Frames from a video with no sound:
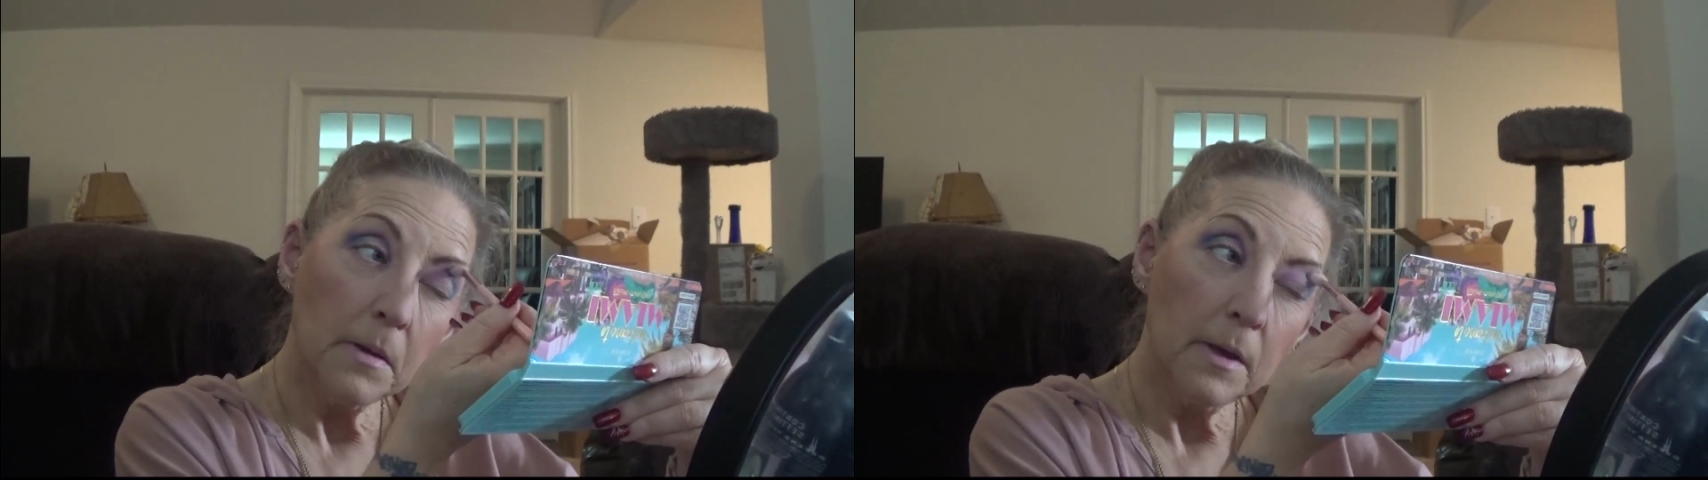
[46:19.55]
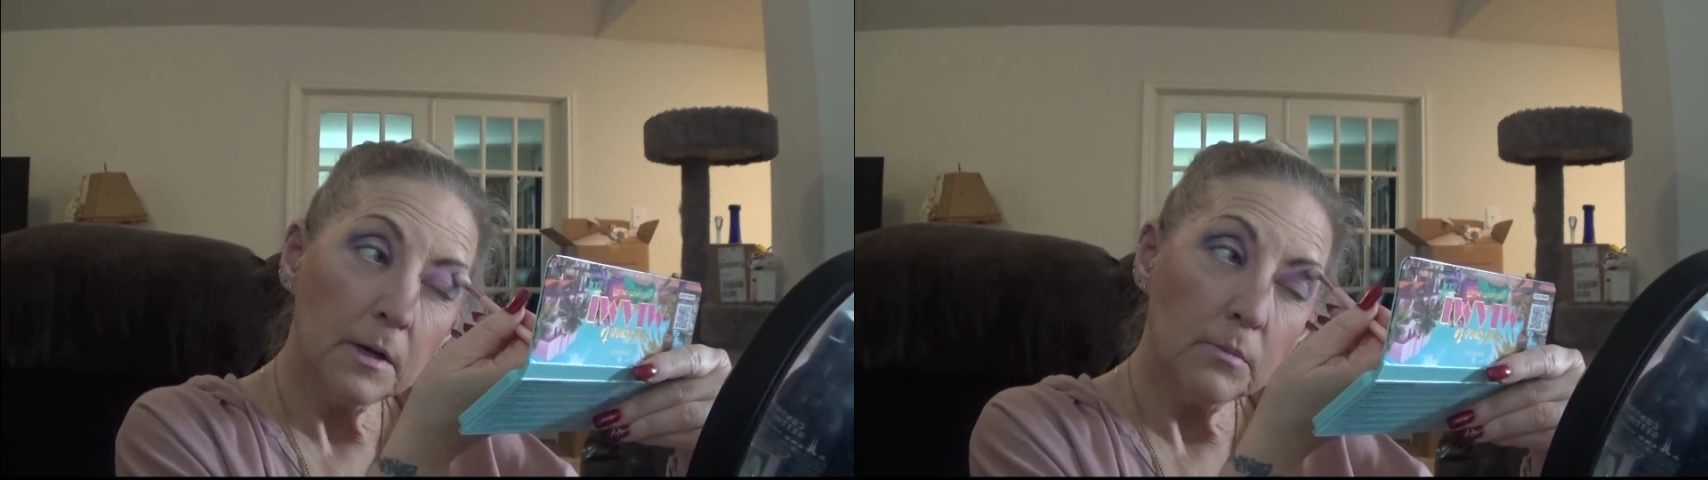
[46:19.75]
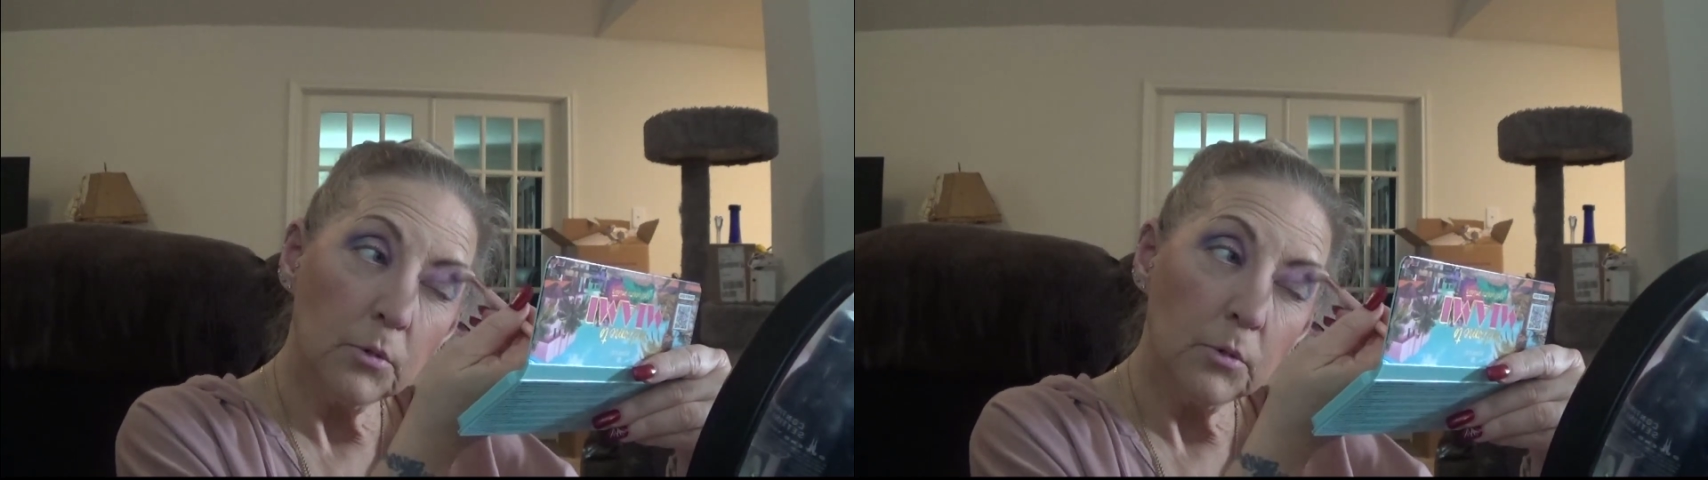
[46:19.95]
kind of